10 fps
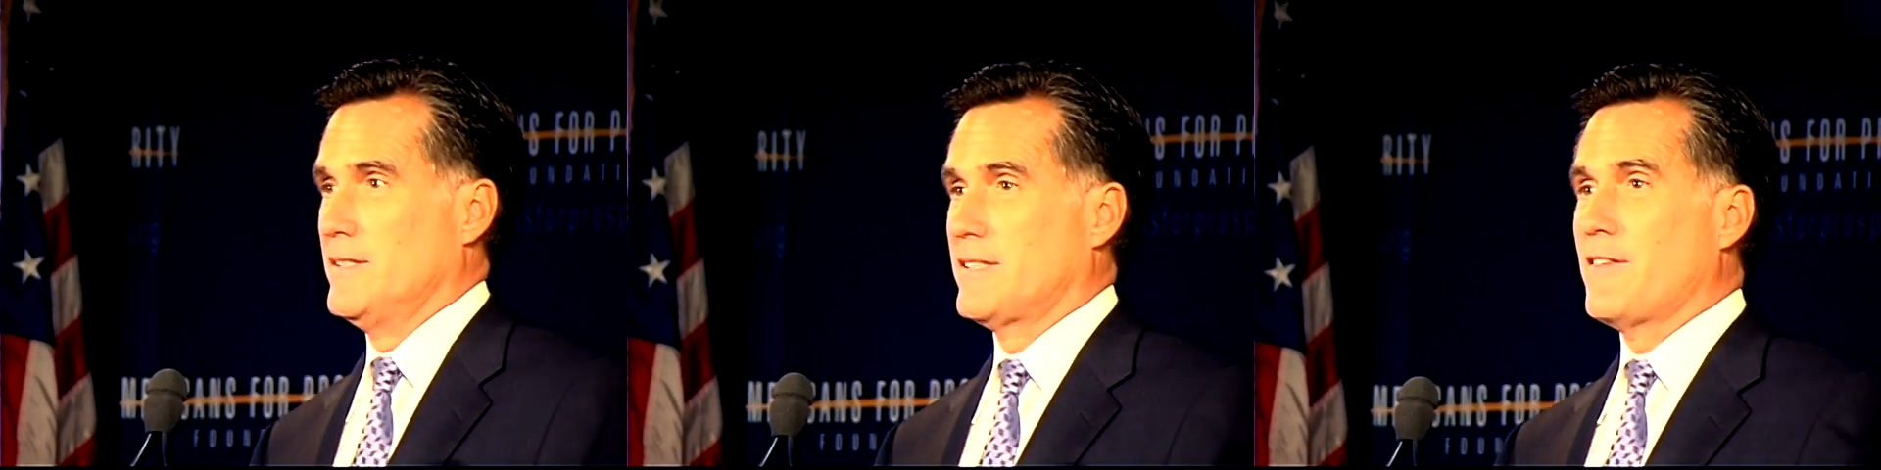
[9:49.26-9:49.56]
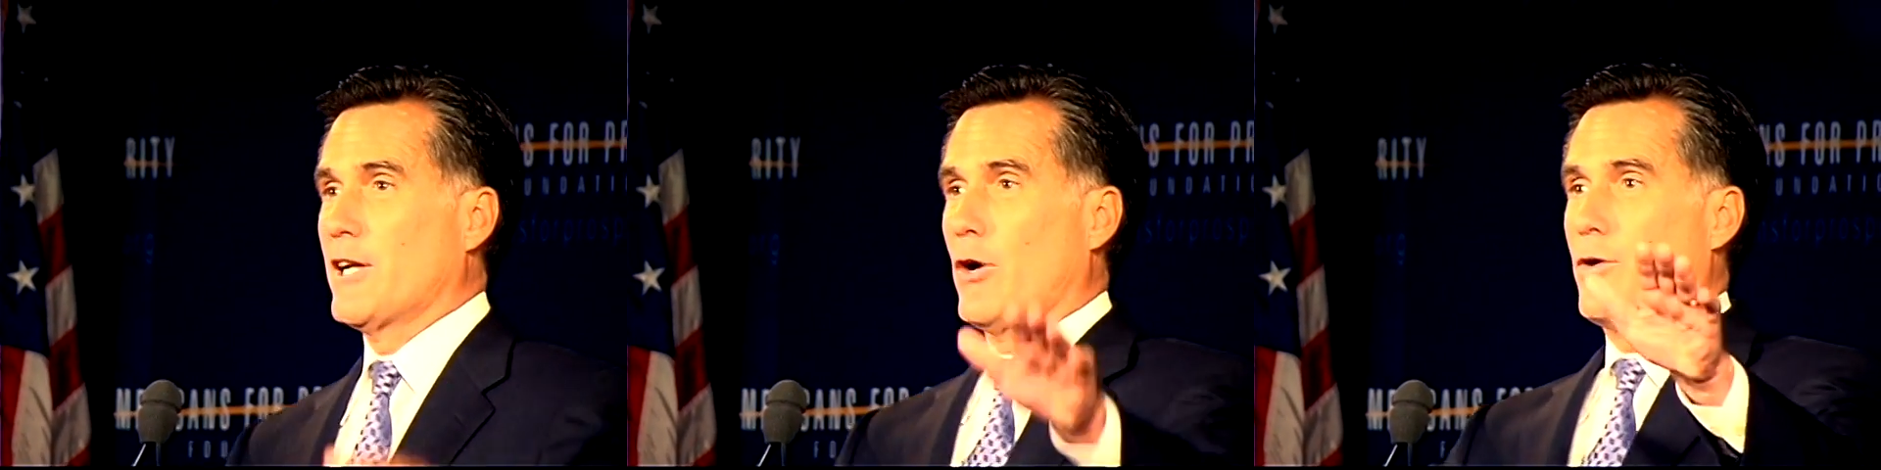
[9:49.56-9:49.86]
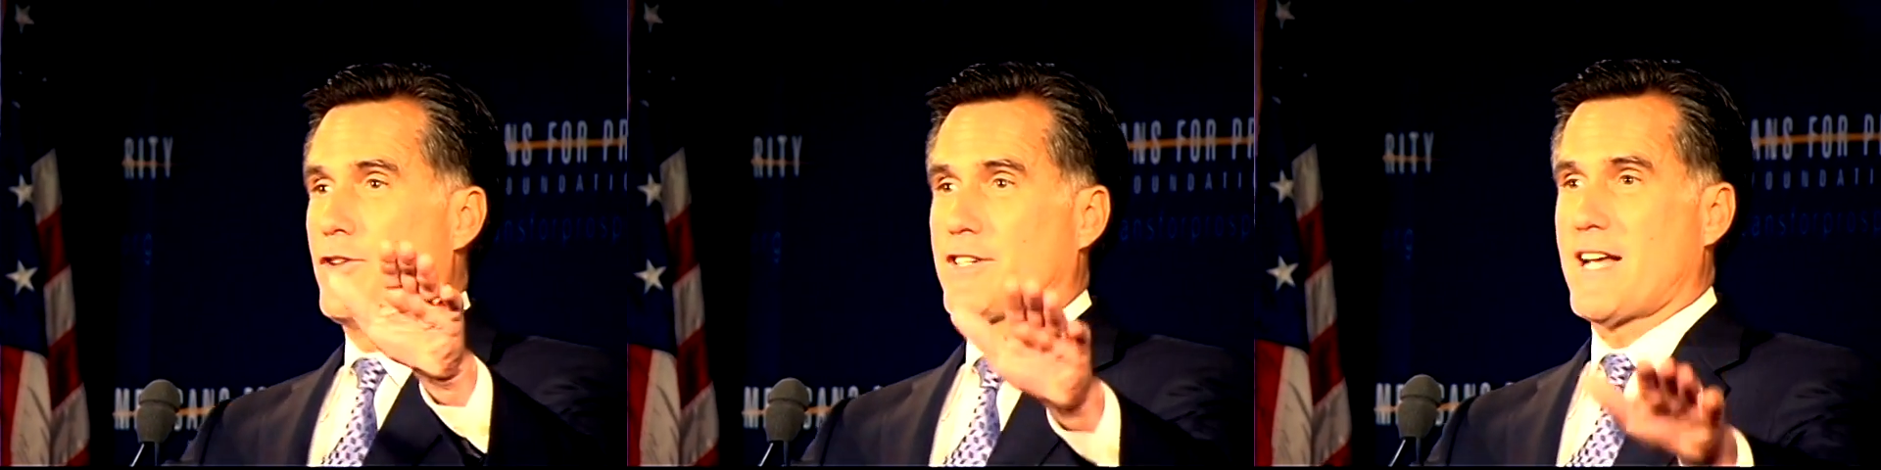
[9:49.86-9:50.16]
Then they
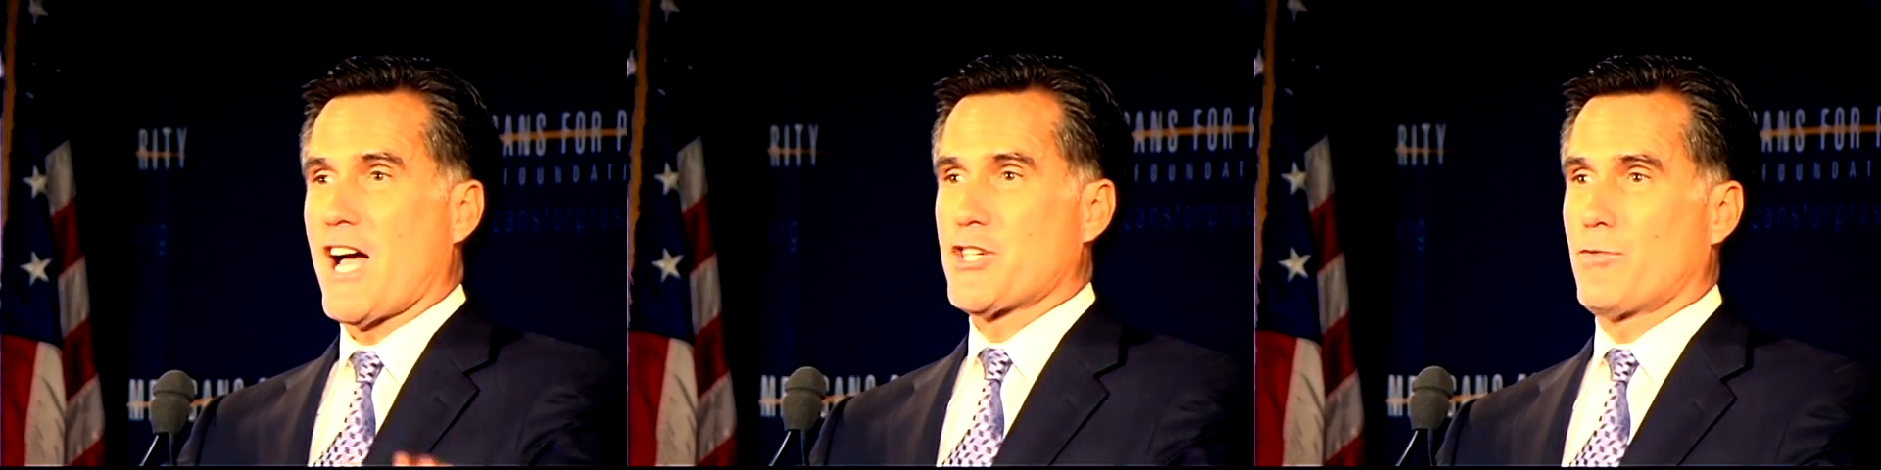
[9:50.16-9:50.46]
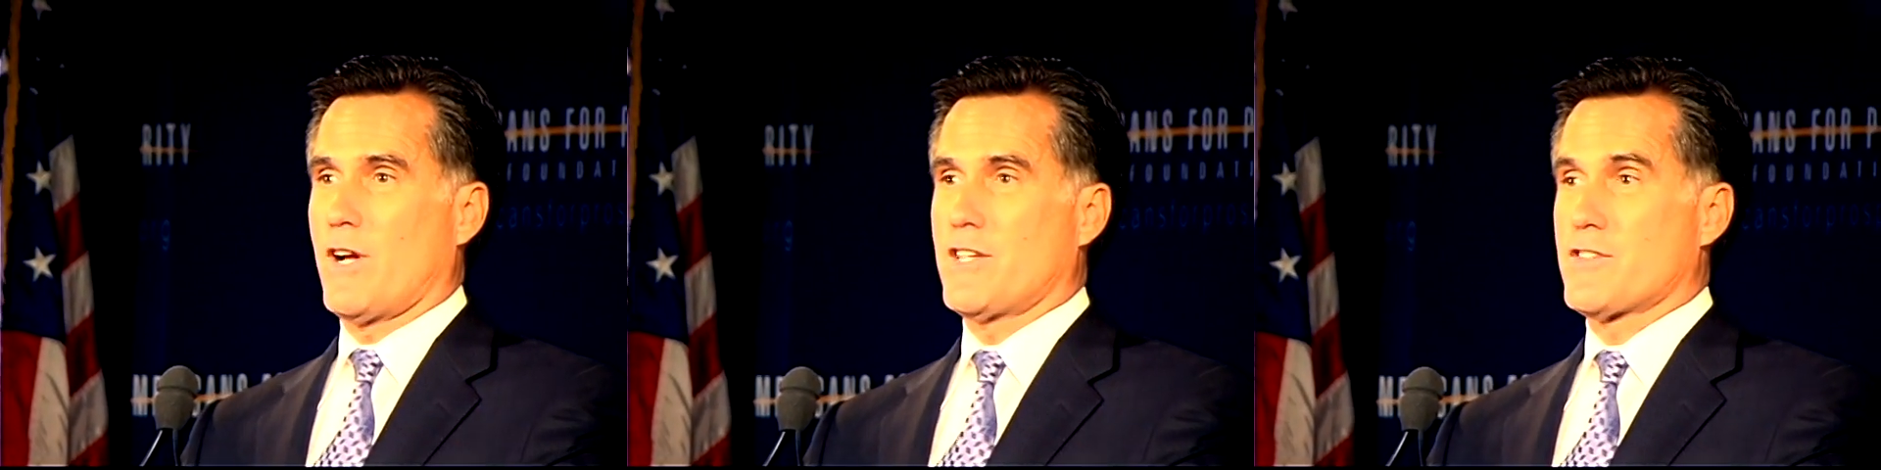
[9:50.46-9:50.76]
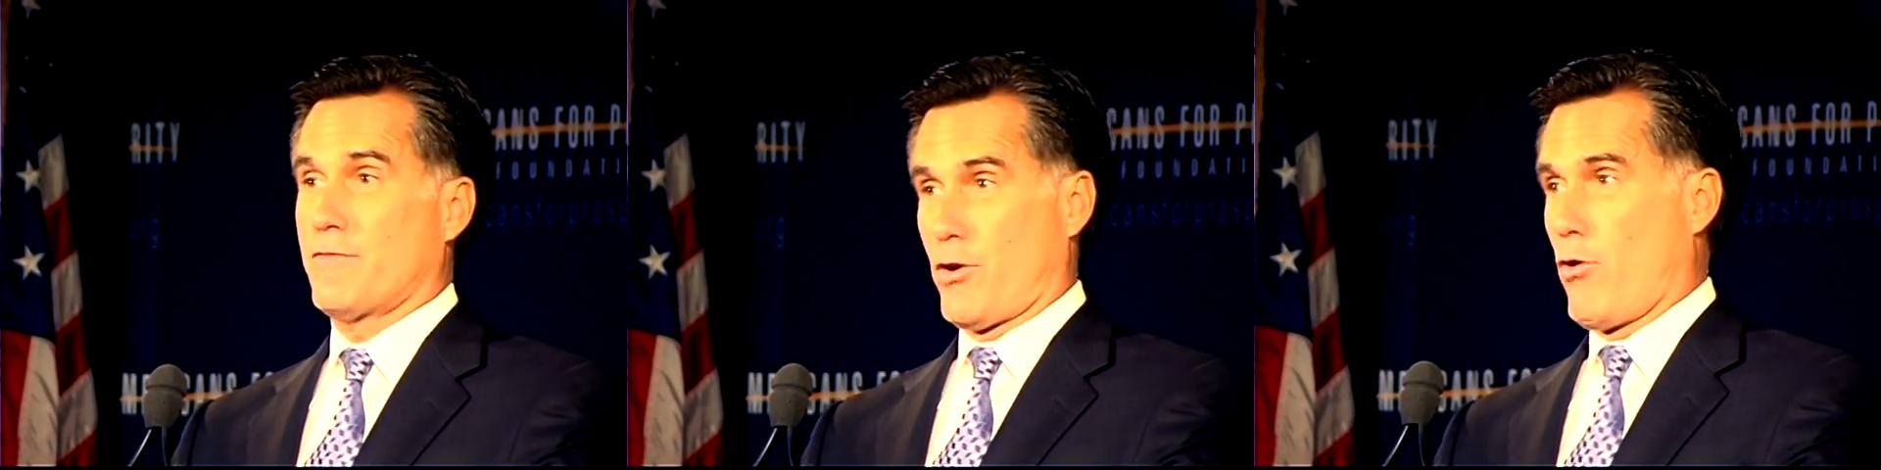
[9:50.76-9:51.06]
lowered their tax rates
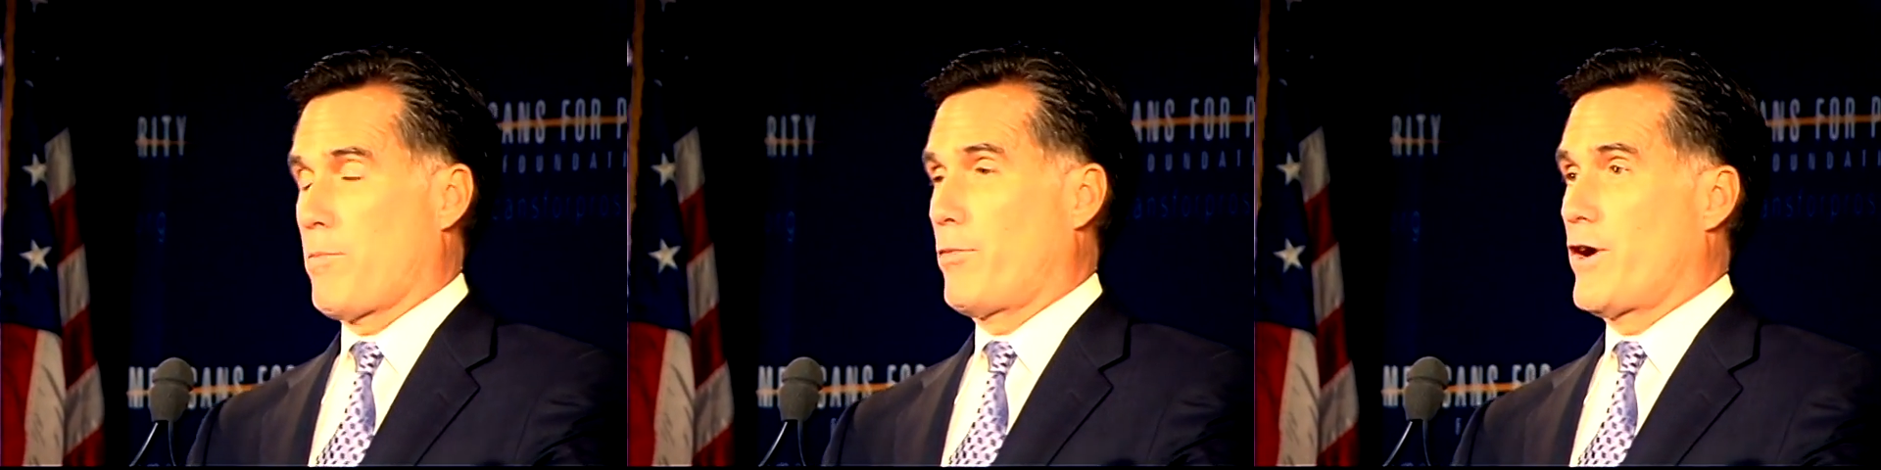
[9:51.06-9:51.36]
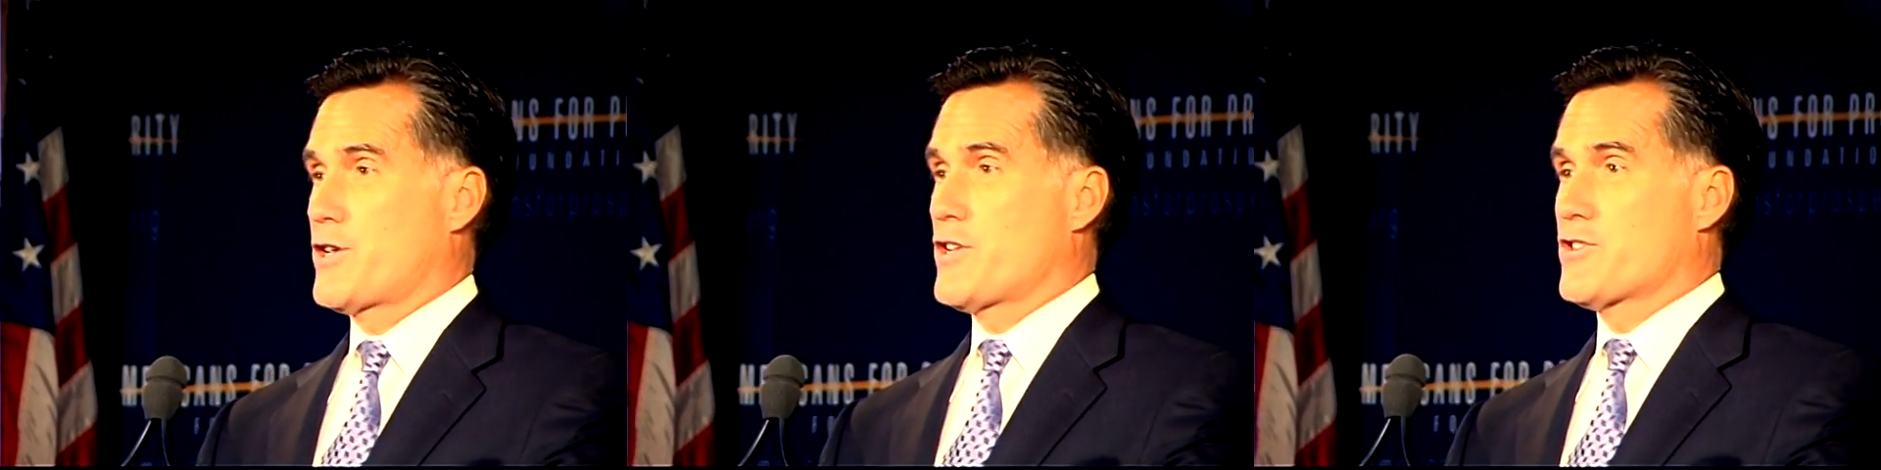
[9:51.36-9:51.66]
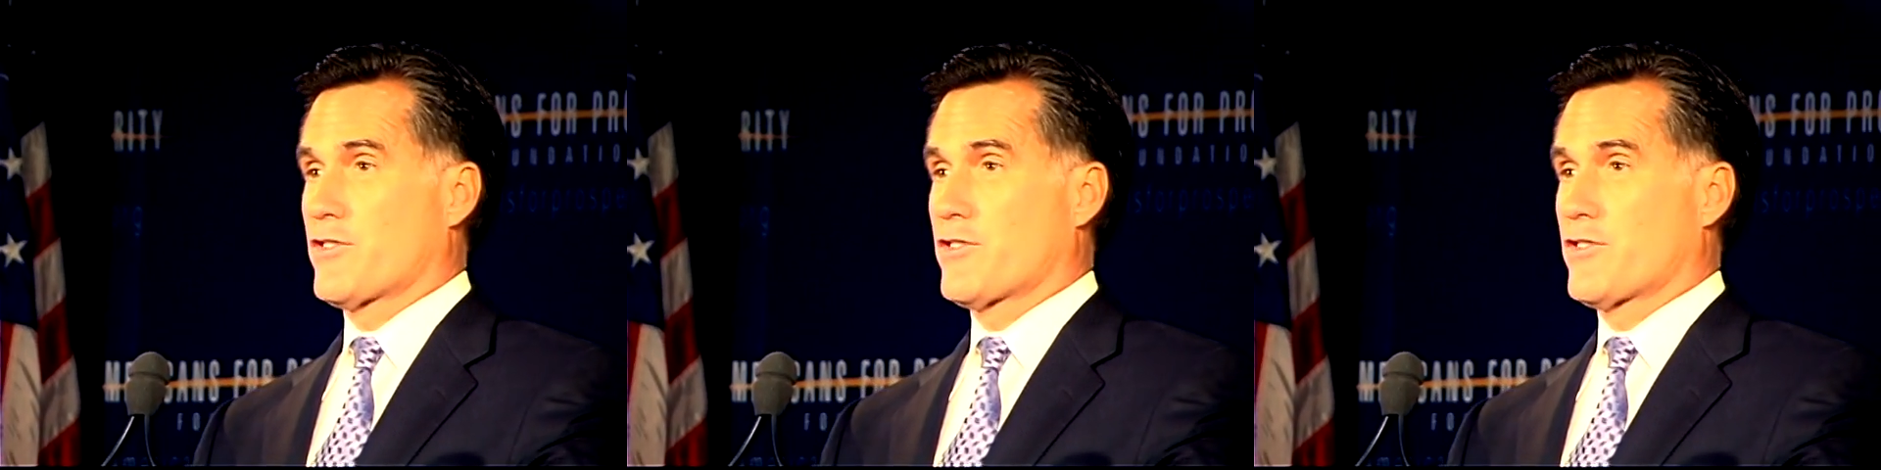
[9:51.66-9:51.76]
for corporations